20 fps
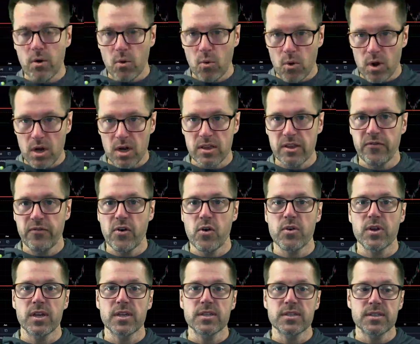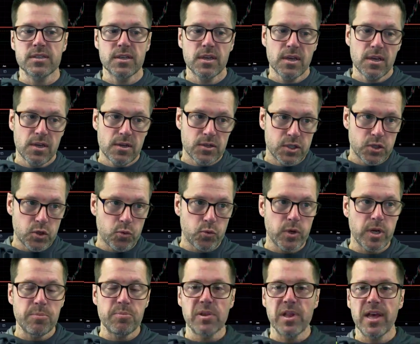work on the focus, do
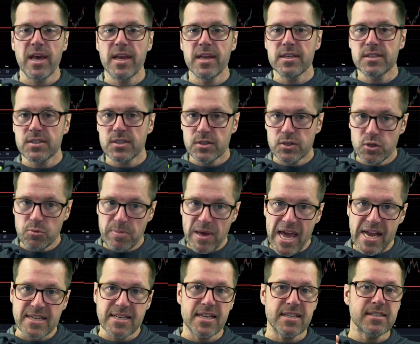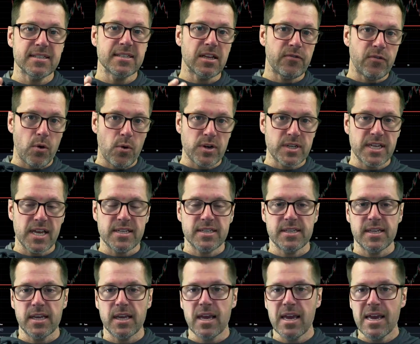replays, do back testing, forward
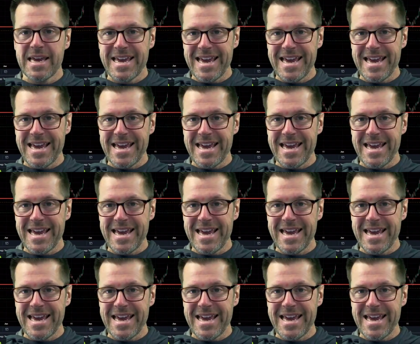testing,